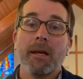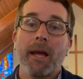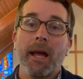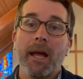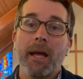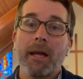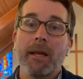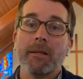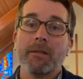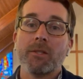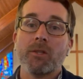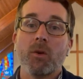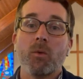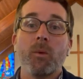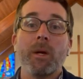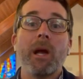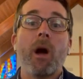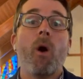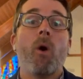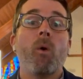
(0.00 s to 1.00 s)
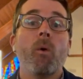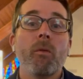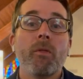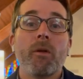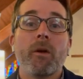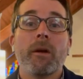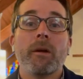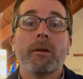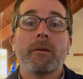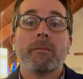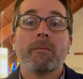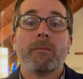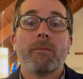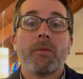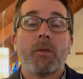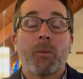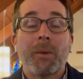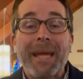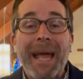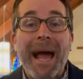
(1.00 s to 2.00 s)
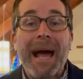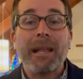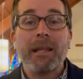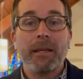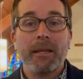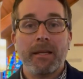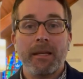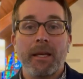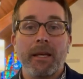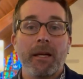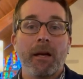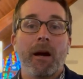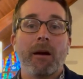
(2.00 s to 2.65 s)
And so we hold the, the reality